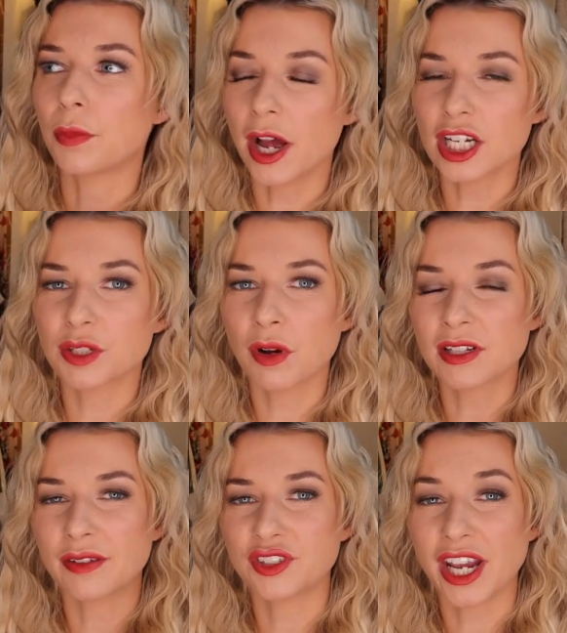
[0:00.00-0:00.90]

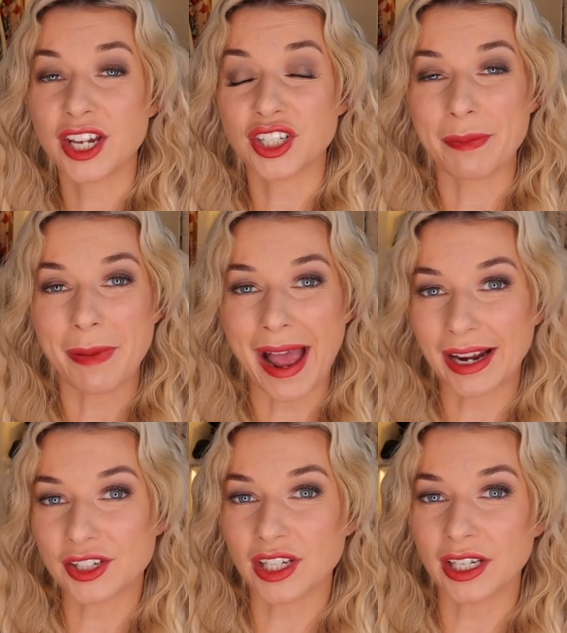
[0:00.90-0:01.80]
Birchbox have changed their
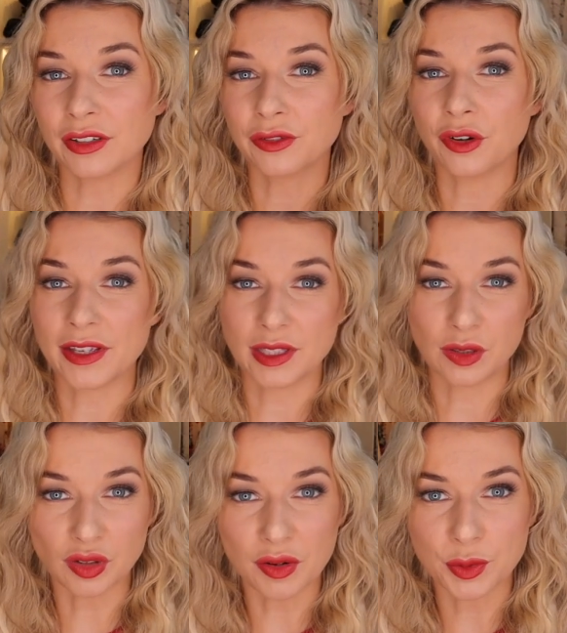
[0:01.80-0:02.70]
packaging for their
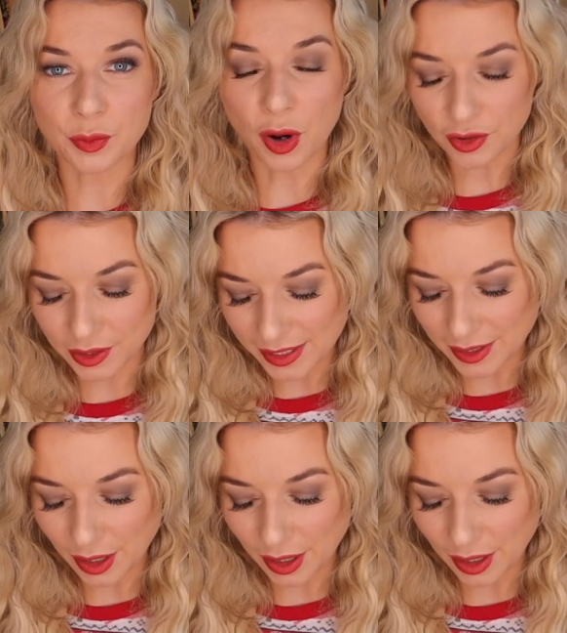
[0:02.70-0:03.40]
subscription boxes.